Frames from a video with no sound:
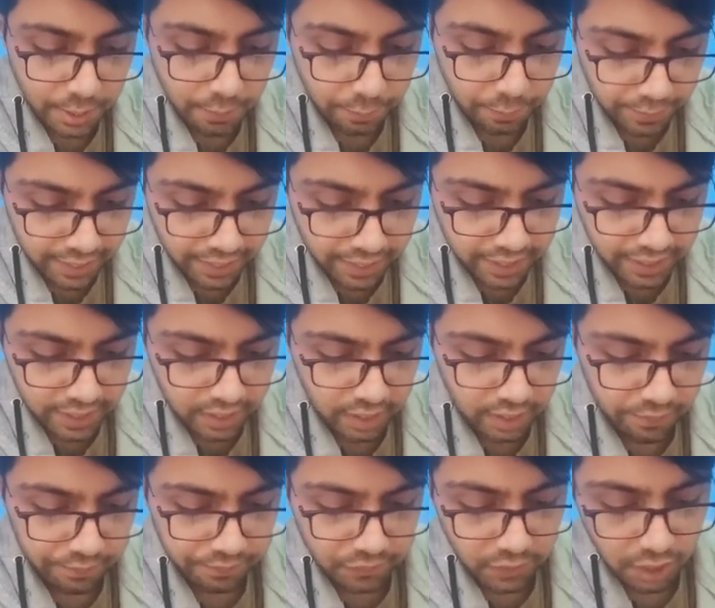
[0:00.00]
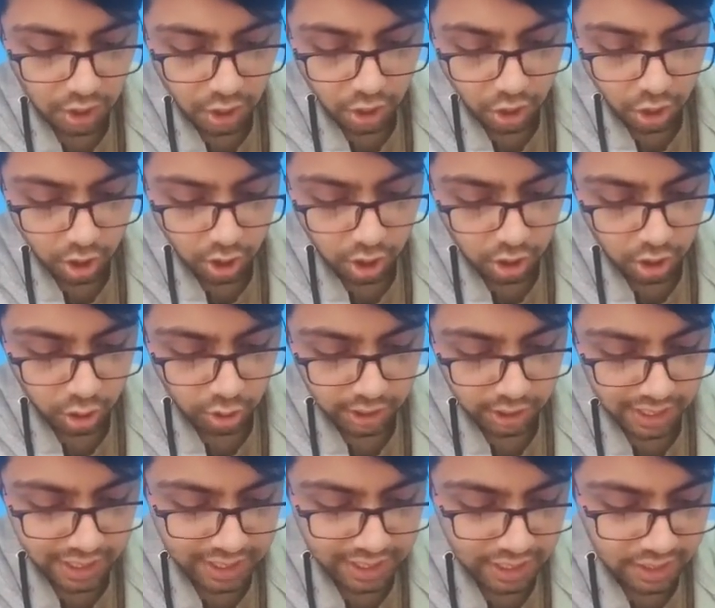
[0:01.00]

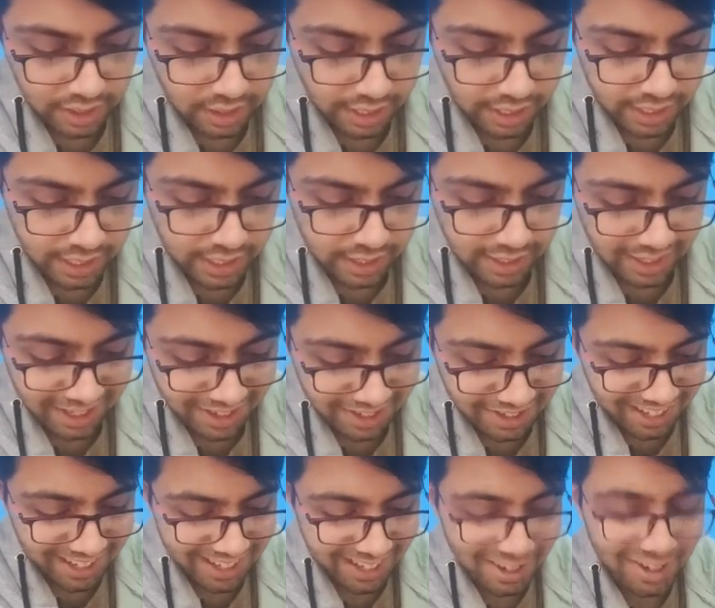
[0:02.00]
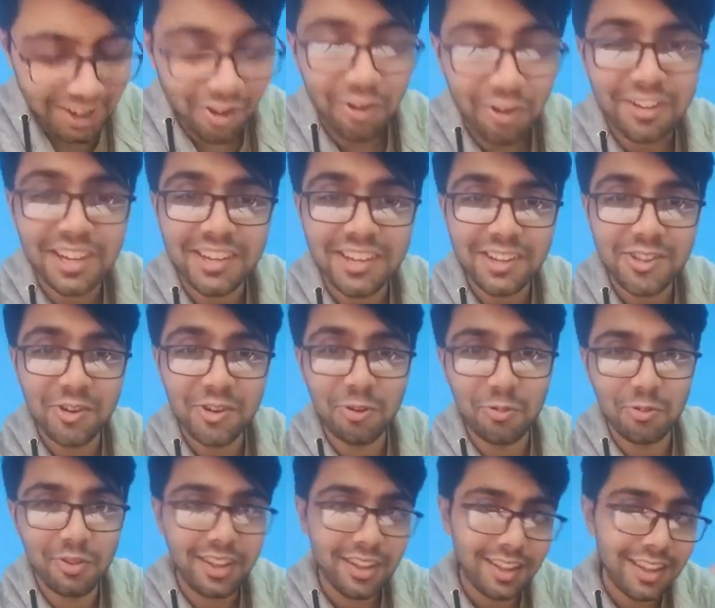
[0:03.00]
Meyer-Rotinatsky-Kuster-Hauser
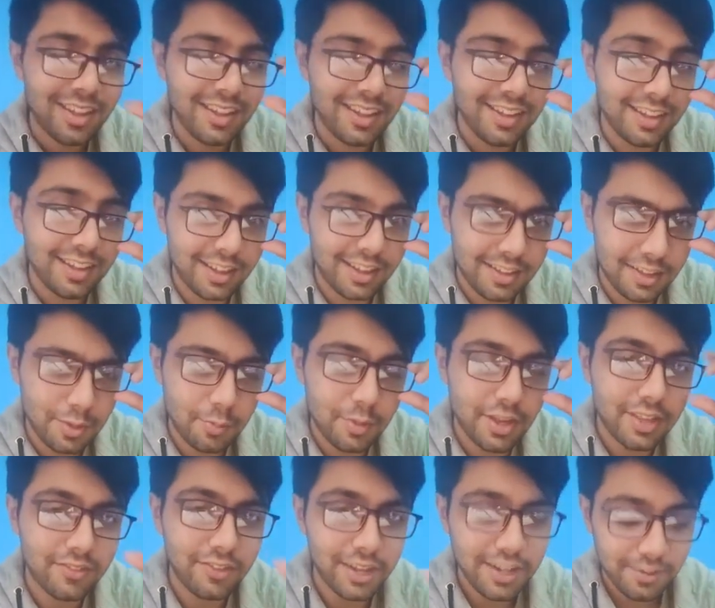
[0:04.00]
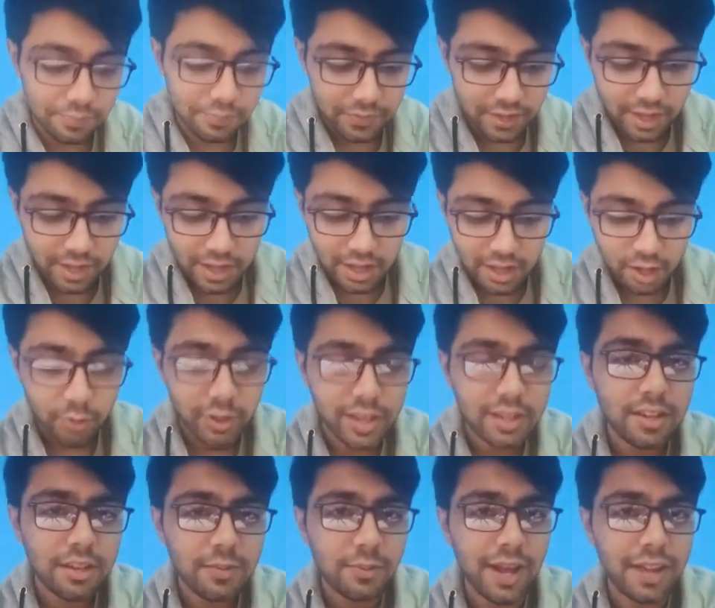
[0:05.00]
syndrome. Yeah, it's a big one. So you can
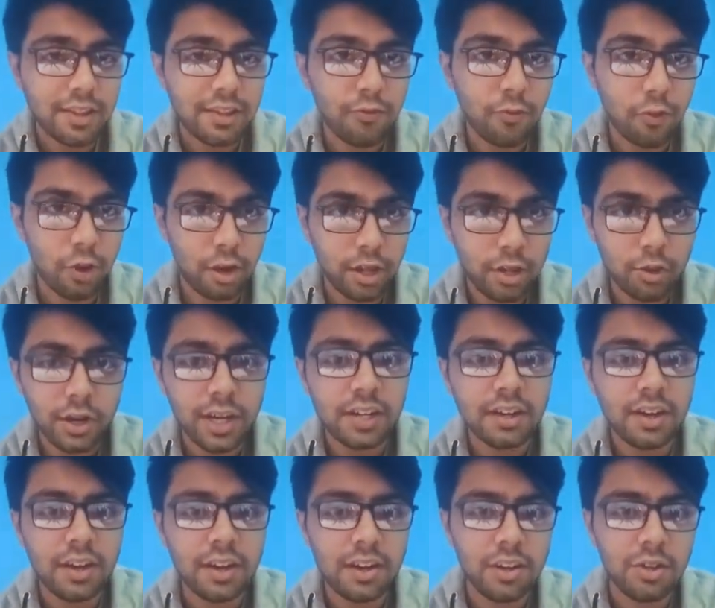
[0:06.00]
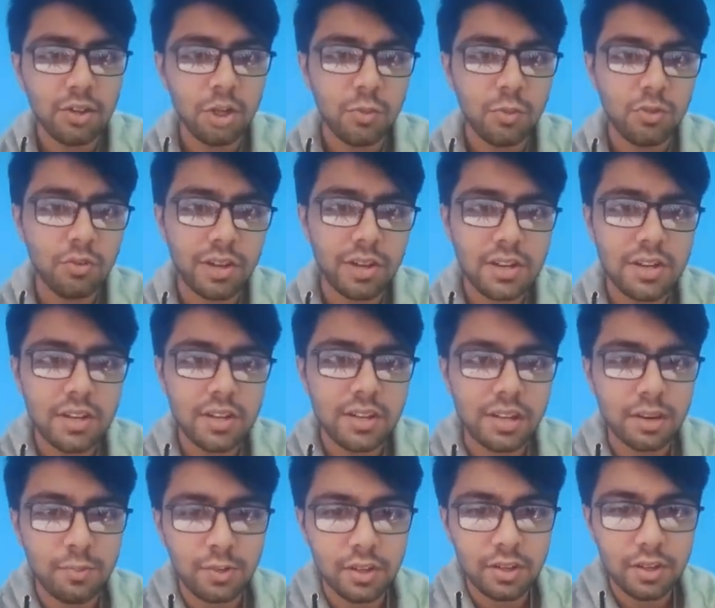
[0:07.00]
just match the following. Okay, Turner syndrome you can just
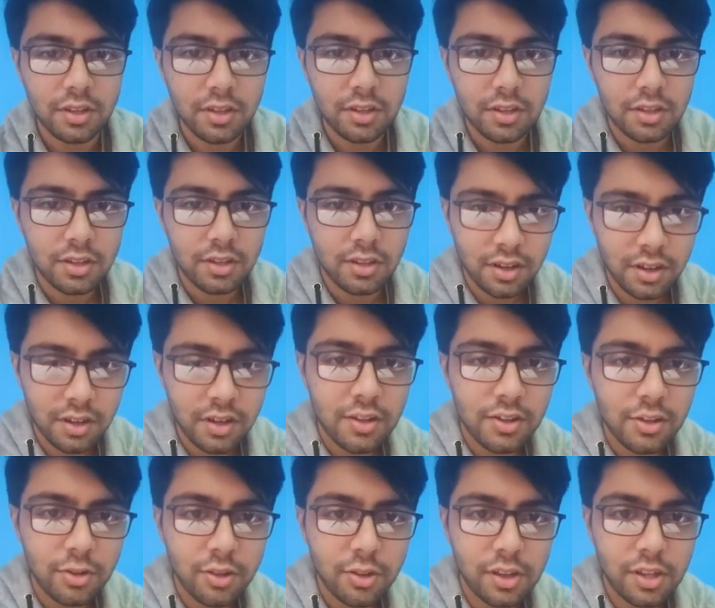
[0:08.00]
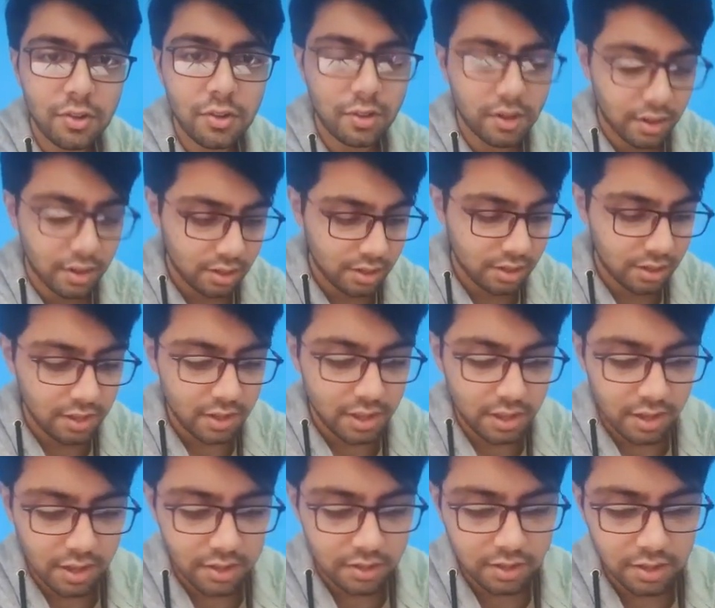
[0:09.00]
tell me. Turner is the easy one.
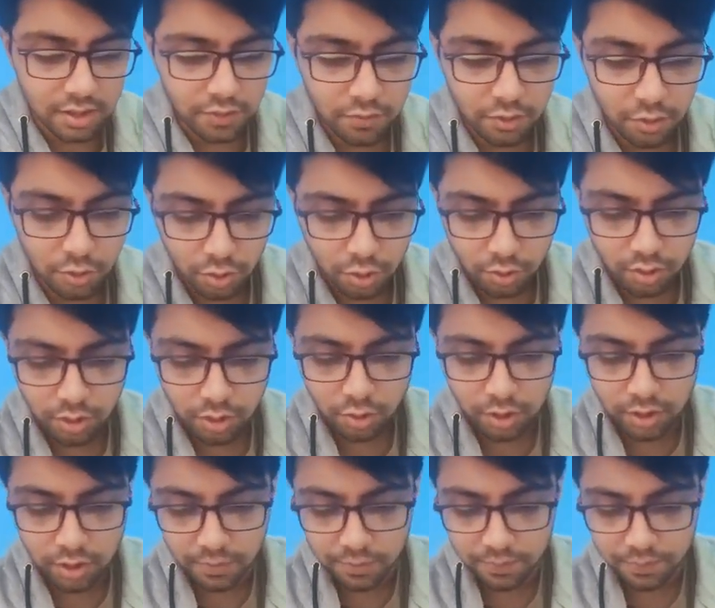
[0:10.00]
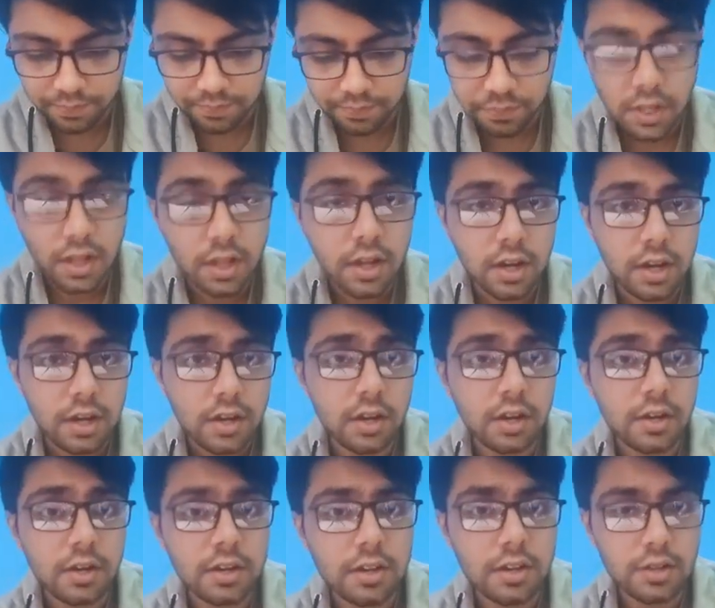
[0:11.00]
Others if you don't know, it's okay.
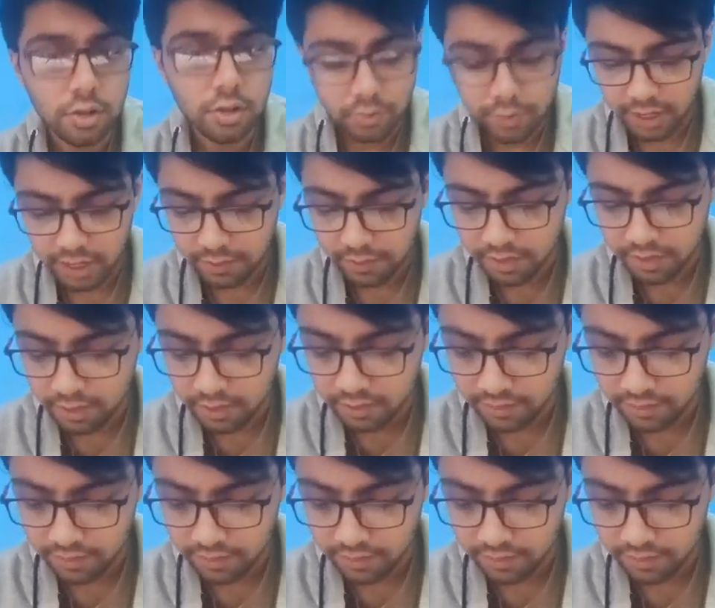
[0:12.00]
Turner syndrome, anyone?